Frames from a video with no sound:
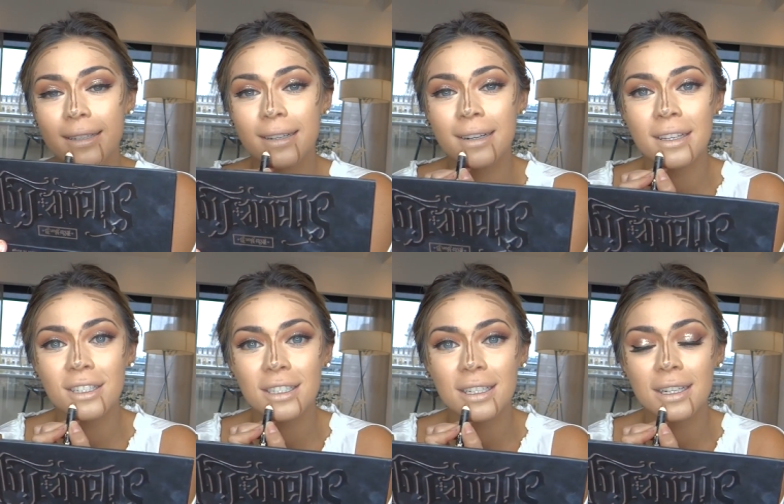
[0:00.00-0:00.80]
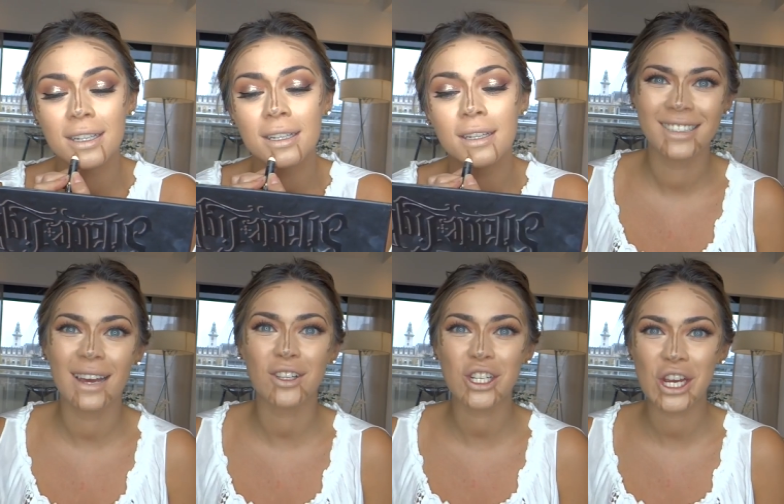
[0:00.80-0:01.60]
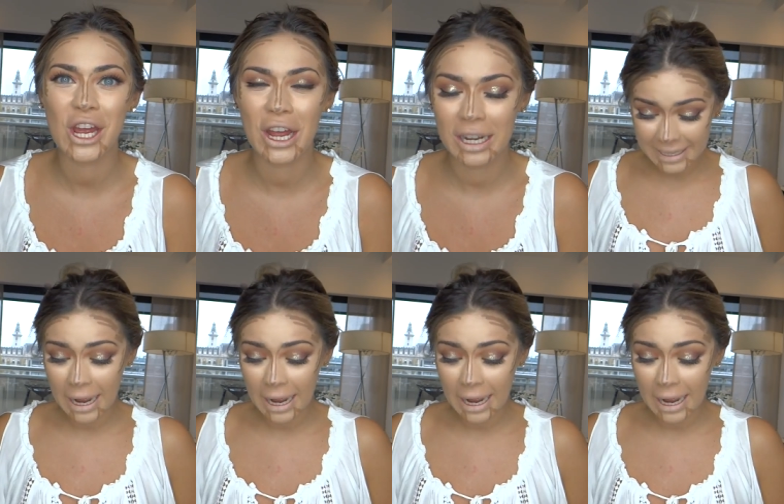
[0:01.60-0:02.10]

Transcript: down each side. Double chin!